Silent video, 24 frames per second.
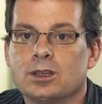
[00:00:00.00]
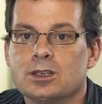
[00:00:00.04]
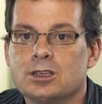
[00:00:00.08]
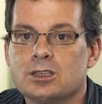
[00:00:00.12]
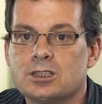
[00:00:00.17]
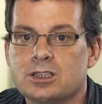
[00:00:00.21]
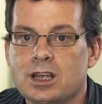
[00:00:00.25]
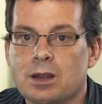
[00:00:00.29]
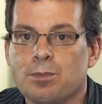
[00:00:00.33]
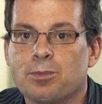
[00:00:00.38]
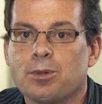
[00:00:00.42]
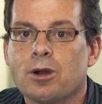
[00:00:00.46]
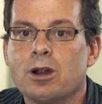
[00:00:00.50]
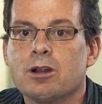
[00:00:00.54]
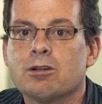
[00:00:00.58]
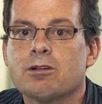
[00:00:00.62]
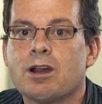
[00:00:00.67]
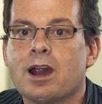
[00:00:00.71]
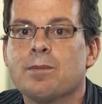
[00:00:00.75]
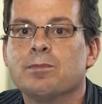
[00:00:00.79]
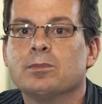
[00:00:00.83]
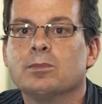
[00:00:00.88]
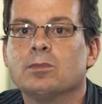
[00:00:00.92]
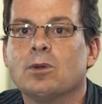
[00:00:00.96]
set
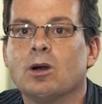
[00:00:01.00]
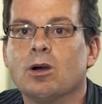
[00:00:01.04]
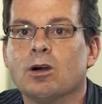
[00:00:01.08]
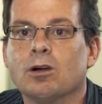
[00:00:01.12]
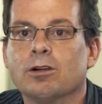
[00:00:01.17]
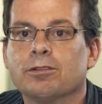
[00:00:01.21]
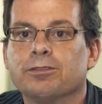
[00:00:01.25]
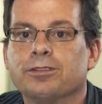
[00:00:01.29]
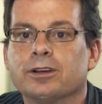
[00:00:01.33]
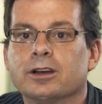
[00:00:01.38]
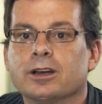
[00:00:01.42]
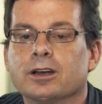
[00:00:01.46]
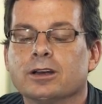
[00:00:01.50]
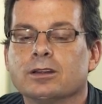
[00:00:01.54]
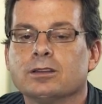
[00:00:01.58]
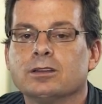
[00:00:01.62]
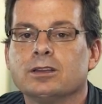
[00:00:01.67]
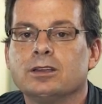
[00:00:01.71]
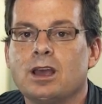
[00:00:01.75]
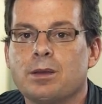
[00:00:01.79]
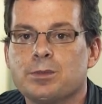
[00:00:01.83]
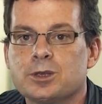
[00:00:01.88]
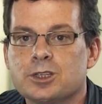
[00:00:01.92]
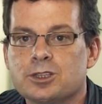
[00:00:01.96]
program of
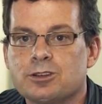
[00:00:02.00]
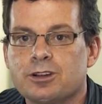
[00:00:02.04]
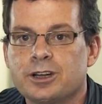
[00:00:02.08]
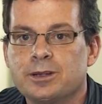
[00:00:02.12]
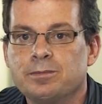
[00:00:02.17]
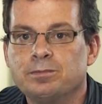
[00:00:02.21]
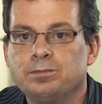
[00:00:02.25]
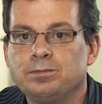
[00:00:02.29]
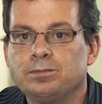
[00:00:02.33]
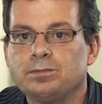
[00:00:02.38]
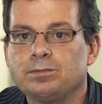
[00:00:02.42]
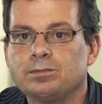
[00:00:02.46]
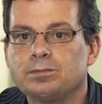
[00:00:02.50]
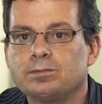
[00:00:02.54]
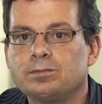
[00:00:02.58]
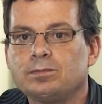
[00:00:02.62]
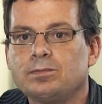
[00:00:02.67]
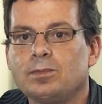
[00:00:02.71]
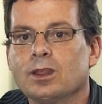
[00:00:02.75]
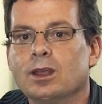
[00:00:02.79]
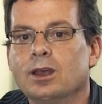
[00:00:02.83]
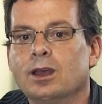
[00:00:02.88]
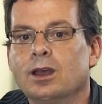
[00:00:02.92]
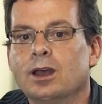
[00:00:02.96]
chemistry,
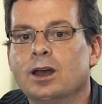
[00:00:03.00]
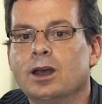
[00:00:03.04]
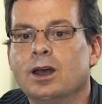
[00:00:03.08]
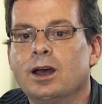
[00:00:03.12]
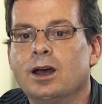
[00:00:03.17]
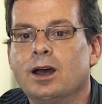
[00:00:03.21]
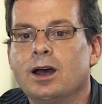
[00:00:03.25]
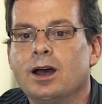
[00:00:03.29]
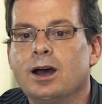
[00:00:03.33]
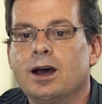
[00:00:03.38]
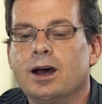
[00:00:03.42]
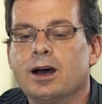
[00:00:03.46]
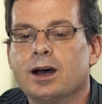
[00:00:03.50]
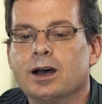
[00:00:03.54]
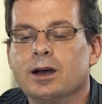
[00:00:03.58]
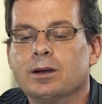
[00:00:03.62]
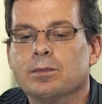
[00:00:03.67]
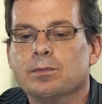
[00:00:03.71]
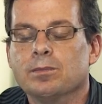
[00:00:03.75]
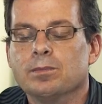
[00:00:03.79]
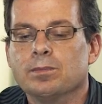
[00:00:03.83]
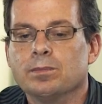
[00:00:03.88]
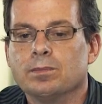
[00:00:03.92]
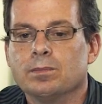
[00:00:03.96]

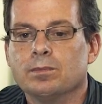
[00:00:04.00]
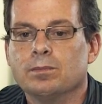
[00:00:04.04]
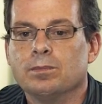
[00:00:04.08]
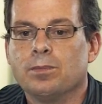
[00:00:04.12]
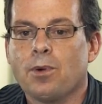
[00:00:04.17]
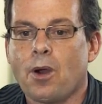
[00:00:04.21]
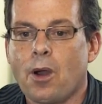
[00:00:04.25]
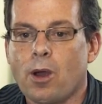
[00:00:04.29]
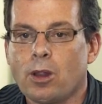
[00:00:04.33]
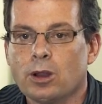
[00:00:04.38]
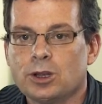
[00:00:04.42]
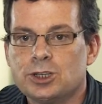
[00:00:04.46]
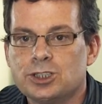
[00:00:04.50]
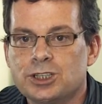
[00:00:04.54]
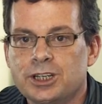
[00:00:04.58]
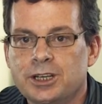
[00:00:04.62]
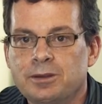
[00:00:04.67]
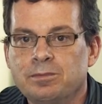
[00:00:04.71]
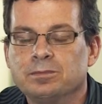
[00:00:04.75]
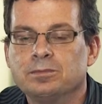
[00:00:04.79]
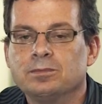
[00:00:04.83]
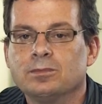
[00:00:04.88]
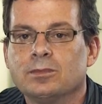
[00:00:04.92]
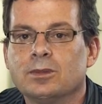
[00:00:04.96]

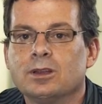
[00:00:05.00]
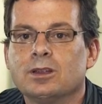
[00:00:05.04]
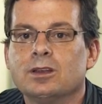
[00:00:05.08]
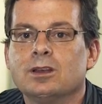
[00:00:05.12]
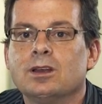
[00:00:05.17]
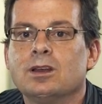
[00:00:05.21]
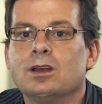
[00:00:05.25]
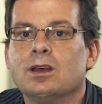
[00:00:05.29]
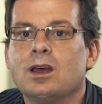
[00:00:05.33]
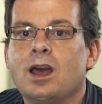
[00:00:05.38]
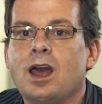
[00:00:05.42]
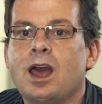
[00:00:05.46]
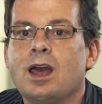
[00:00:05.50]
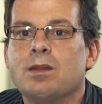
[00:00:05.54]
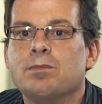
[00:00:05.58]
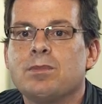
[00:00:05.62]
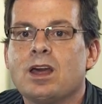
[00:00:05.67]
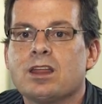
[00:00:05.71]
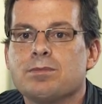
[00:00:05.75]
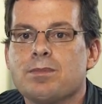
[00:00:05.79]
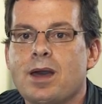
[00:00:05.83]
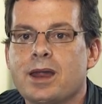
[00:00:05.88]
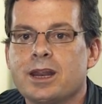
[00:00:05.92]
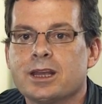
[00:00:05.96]
biology, and
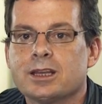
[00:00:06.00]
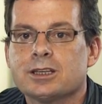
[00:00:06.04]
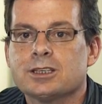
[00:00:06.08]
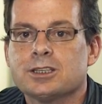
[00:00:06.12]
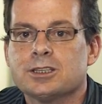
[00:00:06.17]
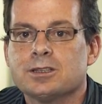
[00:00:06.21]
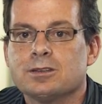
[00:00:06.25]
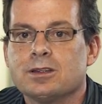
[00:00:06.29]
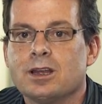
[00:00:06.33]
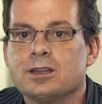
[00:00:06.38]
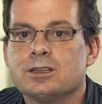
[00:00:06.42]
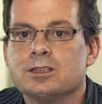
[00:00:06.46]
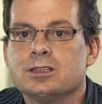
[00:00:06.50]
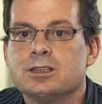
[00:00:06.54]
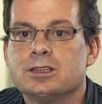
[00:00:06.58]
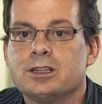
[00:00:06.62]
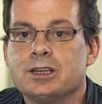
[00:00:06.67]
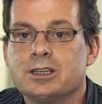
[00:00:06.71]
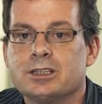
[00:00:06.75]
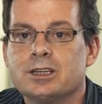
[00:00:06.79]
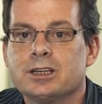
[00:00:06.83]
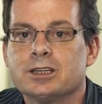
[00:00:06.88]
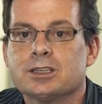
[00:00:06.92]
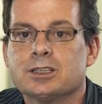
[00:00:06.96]
mathematics and
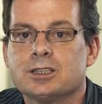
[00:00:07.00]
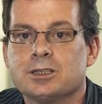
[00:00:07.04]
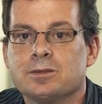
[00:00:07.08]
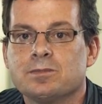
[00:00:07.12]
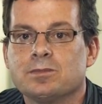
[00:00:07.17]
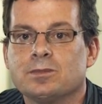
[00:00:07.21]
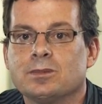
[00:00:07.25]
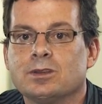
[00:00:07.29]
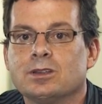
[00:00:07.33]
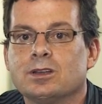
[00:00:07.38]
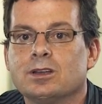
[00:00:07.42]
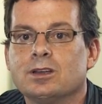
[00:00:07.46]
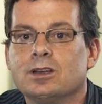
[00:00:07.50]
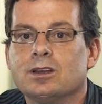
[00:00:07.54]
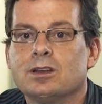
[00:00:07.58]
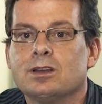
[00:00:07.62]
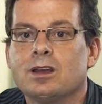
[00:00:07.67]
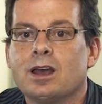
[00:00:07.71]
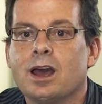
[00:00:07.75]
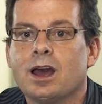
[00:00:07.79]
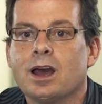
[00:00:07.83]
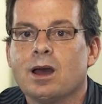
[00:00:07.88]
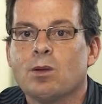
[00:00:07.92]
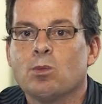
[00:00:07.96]
statistics
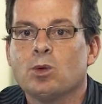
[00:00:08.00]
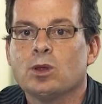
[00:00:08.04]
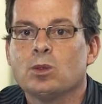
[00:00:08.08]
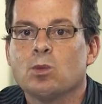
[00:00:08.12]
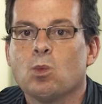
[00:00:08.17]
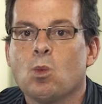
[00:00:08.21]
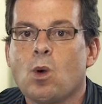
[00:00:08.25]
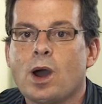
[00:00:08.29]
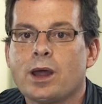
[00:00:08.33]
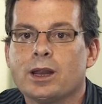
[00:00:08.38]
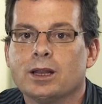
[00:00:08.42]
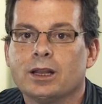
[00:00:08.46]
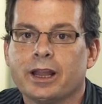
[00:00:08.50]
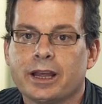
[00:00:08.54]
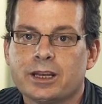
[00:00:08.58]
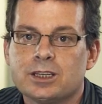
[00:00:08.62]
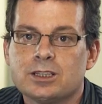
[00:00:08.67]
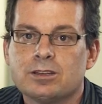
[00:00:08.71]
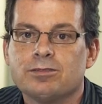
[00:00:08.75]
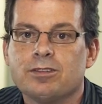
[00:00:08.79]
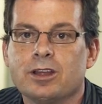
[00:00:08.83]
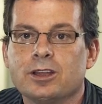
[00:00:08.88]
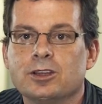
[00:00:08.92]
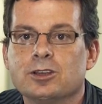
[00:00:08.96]
with one
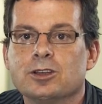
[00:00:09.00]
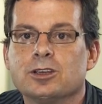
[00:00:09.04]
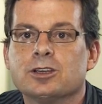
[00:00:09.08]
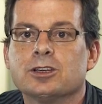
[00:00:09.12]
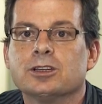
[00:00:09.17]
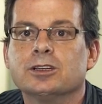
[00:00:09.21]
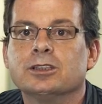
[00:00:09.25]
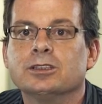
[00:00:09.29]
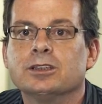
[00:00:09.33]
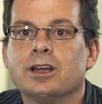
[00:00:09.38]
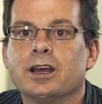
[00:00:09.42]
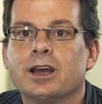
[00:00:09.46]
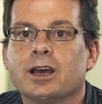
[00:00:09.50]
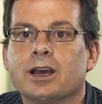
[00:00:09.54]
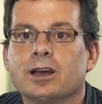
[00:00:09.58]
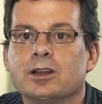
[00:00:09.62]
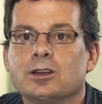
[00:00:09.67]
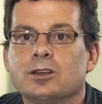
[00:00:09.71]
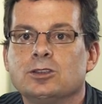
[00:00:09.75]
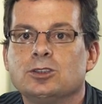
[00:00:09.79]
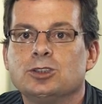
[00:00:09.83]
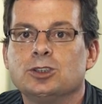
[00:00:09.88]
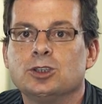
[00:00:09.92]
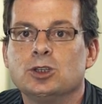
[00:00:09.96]
elective that you
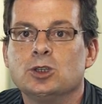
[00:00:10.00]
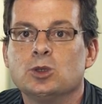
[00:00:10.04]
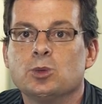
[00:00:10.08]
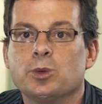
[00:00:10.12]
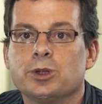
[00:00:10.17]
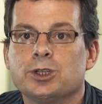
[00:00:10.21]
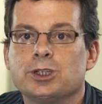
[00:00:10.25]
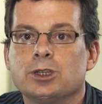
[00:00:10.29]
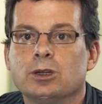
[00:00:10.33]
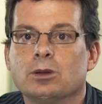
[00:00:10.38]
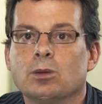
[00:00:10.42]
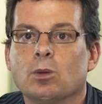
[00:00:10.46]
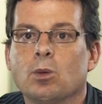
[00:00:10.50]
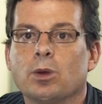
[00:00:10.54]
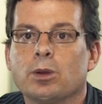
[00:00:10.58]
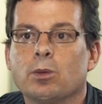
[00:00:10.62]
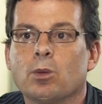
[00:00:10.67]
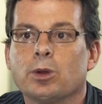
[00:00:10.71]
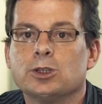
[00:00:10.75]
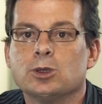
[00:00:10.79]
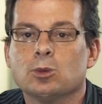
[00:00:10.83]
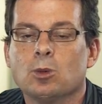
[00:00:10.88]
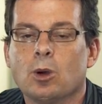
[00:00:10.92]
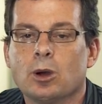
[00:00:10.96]
can choose
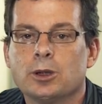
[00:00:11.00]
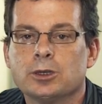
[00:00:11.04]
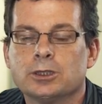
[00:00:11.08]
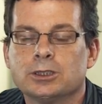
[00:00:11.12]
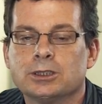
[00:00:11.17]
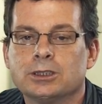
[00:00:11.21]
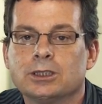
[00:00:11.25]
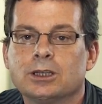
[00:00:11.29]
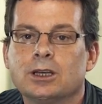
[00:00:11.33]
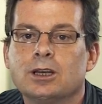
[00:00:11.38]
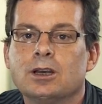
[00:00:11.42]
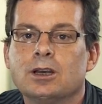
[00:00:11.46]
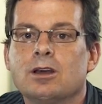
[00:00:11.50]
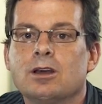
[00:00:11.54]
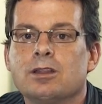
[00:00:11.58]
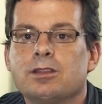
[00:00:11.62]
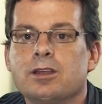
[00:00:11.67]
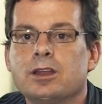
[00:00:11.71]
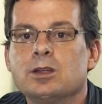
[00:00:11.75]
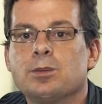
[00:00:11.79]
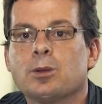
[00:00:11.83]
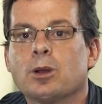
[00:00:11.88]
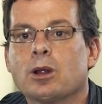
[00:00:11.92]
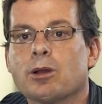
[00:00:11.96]
what you want.
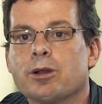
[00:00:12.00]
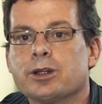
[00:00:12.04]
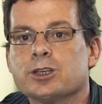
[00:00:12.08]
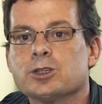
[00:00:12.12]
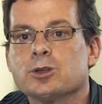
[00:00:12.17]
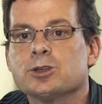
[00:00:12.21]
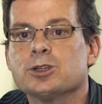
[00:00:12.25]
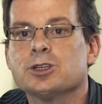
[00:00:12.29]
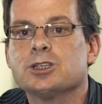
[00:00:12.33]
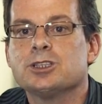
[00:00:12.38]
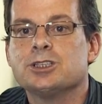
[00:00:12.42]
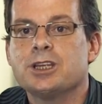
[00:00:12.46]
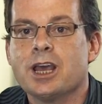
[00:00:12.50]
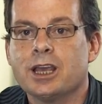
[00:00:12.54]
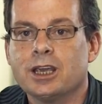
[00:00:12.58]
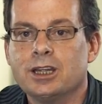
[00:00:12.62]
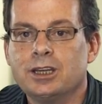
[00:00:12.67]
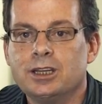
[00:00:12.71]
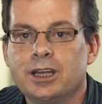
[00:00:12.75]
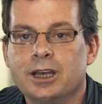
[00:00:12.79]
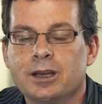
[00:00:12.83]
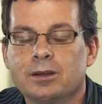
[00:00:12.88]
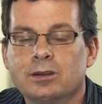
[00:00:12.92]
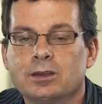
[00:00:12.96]
Then you progress on to
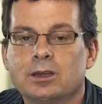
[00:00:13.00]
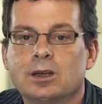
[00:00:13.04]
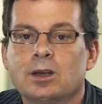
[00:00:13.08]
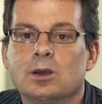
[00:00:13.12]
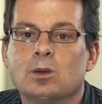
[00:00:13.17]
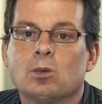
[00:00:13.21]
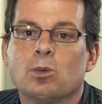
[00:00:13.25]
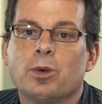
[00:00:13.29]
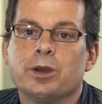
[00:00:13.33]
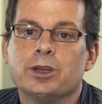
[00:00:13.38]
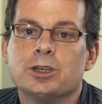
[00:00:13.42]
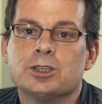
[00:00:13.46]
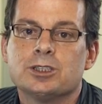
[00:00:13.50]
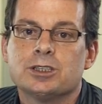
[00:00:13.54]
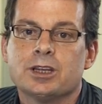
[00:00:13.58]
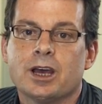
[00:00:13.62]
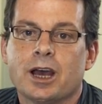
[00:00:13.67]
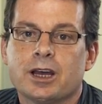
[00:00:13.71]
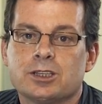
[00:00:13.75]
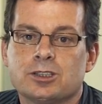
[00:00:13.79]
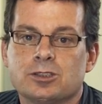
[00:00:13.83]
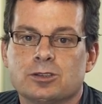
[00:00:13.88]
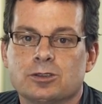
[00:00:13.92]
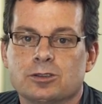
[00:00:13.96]
second year, where you
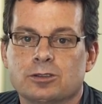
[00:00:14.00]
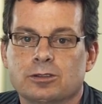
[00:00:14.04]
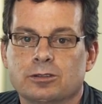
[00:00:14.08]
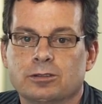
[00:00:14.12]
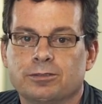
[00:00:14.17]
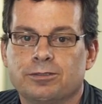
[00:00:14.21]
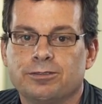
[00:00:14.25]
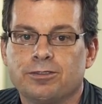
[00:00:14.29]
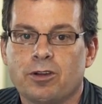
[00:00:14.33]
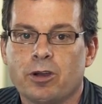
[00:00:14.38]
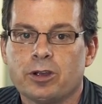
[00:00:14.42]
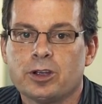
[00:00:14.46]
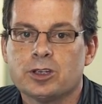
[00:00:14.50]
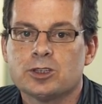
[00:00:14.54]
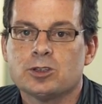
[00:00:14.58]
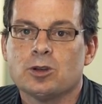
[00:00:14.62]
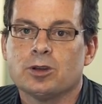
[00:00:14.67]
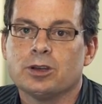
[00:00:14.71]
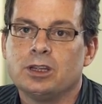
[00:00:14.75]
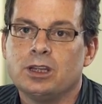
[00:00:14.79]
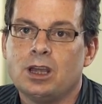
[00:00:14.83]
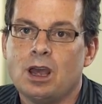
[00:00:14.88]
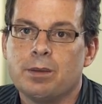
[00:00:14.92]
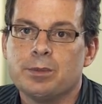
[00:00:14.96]
start to focus
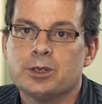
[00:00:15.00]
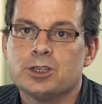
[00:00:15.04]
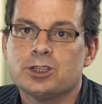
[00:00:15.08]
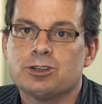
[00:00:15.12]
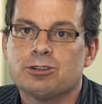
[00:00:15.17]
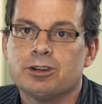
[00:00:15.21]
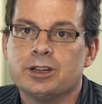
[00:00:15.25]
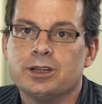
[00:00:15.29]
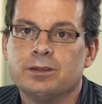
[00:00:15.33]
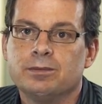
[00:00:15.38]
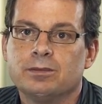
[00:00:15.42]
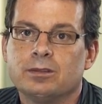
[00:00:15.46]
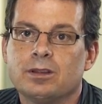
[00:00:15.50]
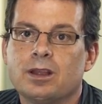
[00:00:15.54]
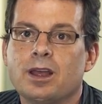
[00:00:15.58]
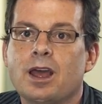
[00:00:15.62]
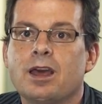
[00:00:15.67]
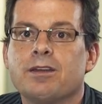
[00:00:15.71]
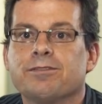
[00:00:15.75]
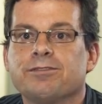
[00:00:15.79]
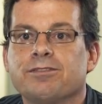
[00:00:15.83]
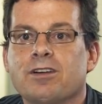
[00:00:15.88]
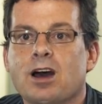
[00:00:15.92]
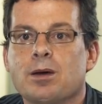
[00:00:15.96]
on chemistry
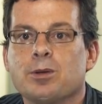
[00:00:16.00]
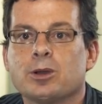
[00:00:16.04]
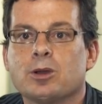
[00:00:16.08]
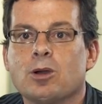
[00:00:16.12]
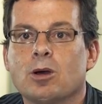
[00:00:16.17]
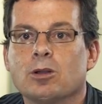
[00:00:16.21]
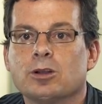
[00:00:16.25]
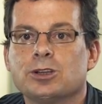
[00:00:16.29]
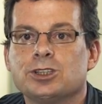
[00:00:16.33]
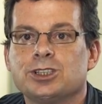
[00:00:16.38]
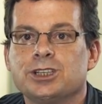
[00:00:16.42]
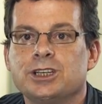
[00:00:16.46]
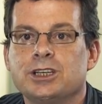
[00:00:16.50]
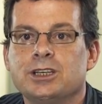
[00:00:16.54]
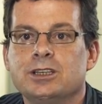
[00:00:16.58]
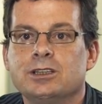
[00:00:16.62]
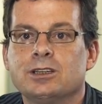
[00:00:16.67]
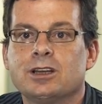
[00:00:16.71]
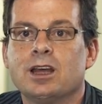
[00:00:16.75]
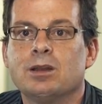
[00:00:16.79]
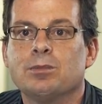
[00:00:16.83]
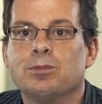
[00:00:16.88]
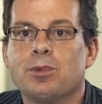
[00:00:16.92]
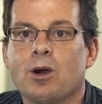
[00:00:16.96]
and
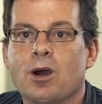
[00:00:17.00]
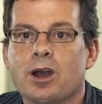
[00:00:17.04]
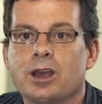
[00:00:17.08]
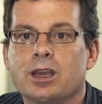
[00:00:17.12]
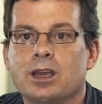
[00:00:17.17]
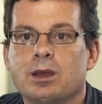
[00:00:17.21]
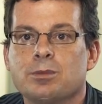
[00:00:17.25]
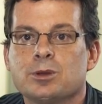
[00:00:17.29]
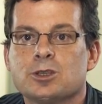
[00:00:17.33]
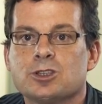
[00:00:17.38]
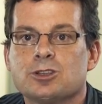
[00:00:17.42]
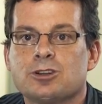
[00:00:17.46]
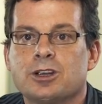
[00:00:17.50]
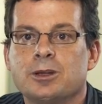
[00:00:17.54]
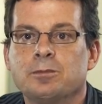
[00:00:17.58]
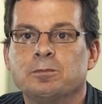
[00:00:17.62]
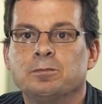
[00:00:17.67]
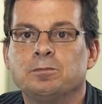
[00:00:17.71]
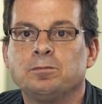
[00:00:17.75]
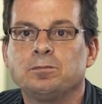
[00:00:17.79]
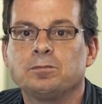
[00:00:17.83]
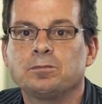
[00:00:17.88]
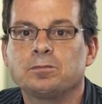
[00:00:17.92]
pharmacology and biochemistry.